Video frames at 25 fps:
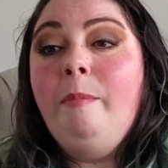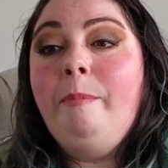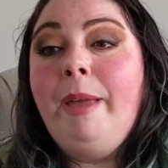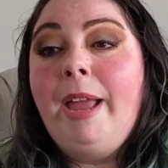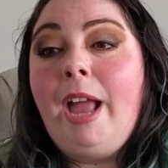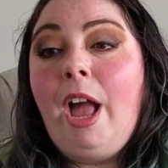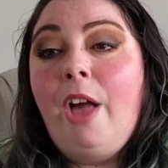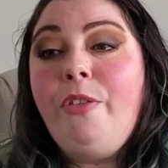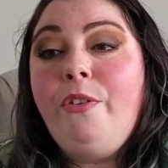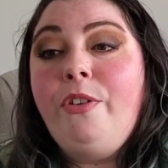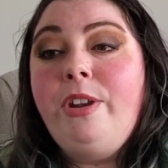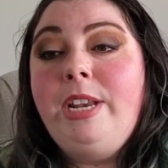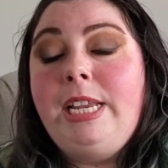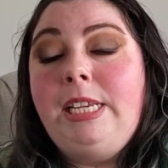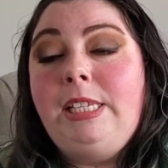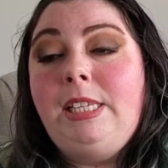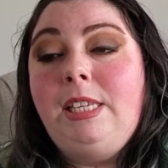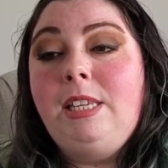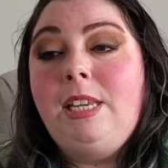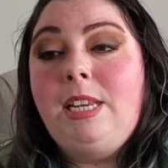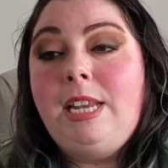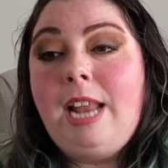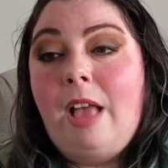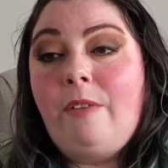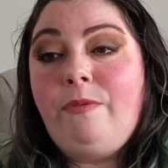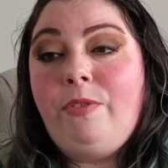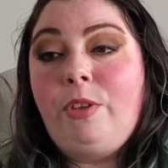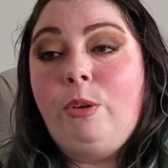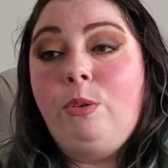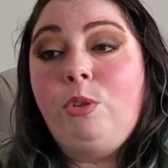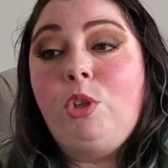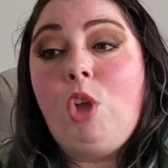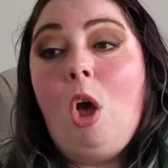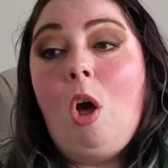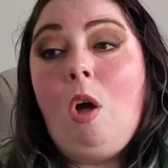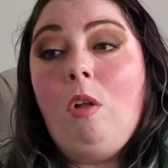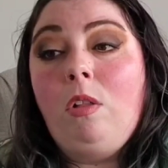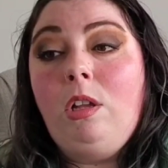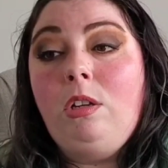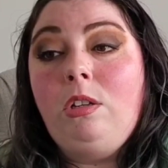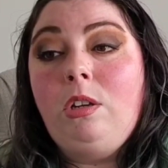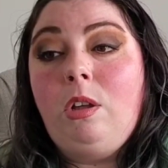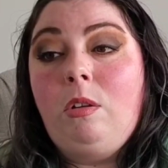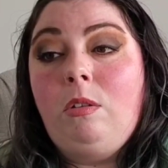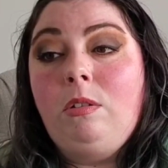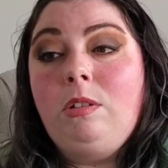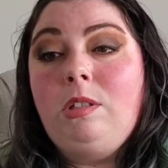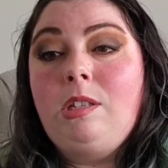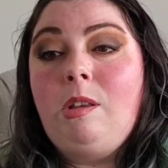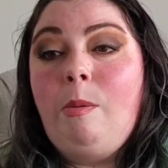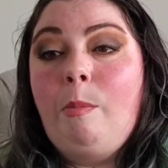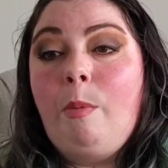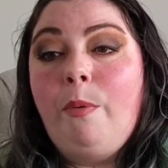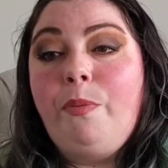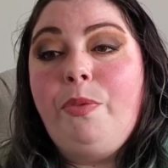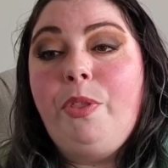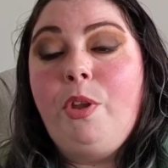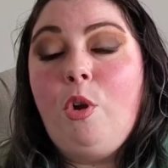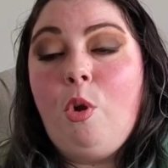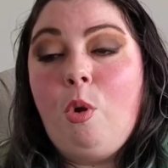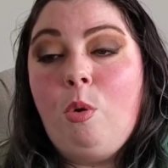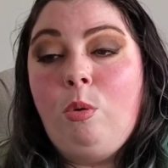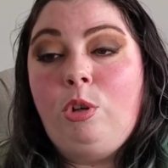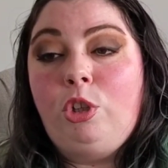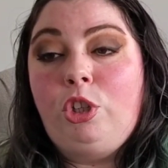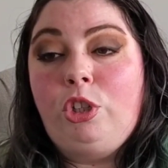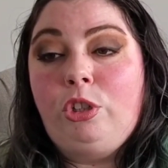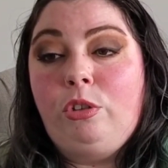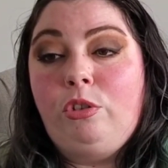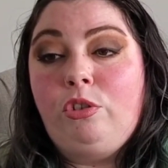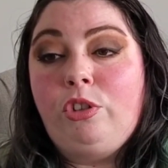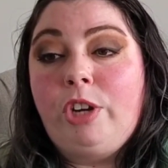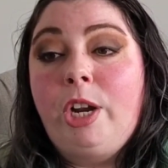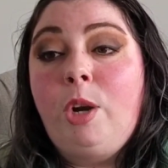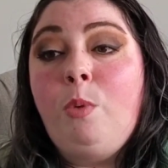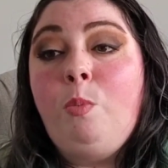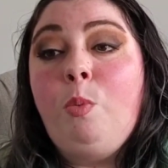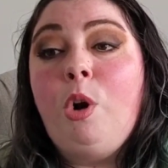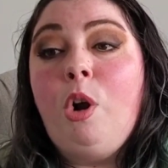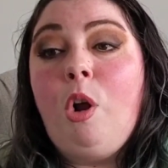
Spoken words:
My other nieces and nephews, all adults, some of their own children,